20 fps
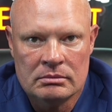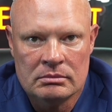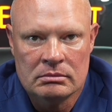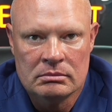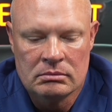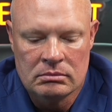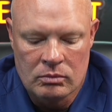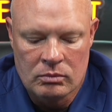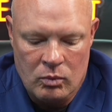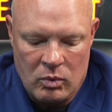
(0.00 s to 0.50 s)

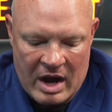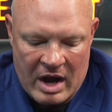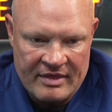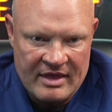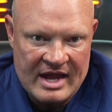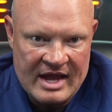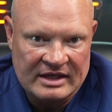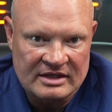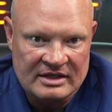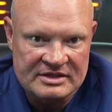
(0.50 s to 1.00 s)
Why lack
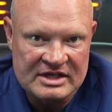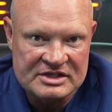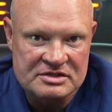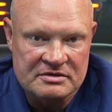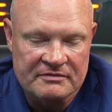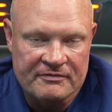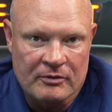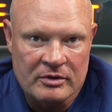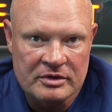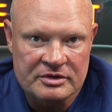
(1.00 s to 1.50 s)
intestinal
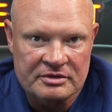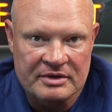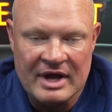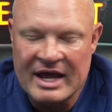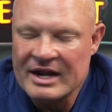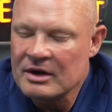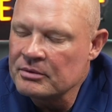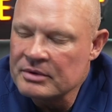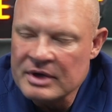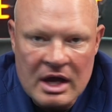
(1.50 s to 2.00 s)
fortitude? I
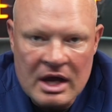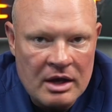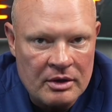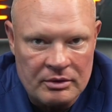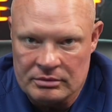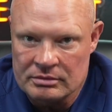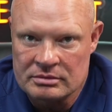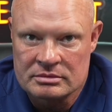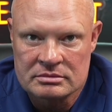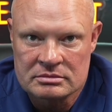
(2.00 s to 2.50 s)
don't know.
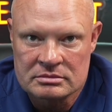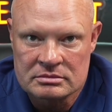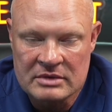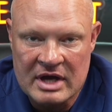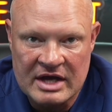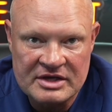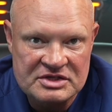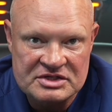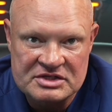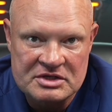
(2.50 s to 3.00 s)
I
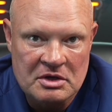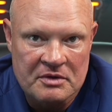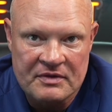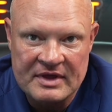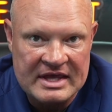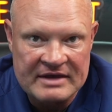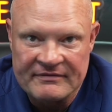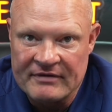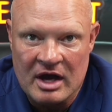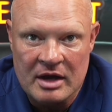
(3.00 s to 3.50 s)
just know they give
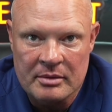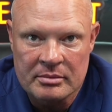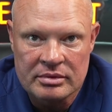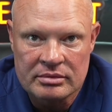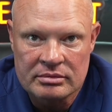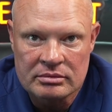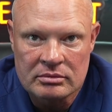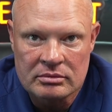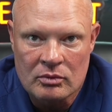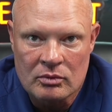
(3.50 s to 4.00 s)
up.
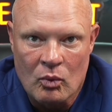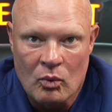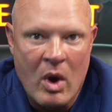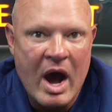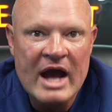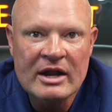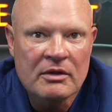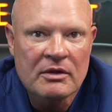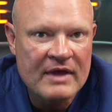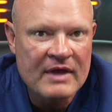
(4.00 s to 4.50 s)
Why do
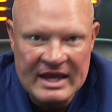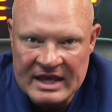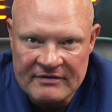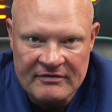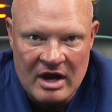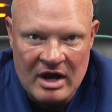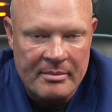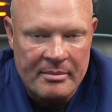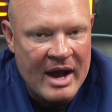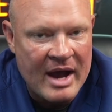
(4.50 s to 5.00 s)
they give
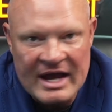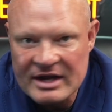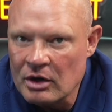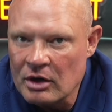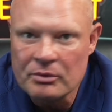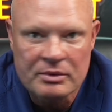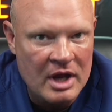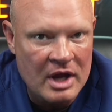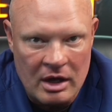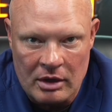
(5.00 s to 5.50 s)
up? I don't
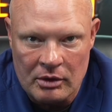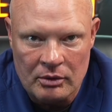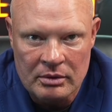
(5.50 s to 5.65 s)
know.